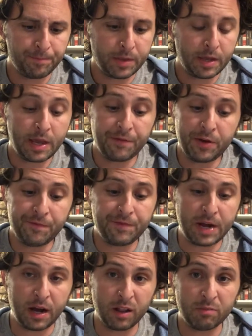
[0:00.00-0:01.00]
If you
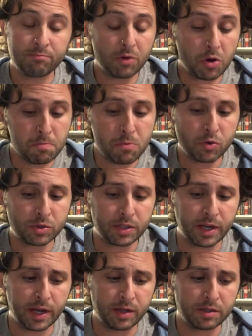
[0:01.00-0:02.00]
fell, on most
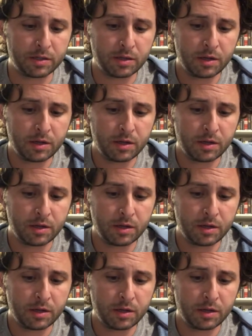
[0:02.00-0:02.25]
days,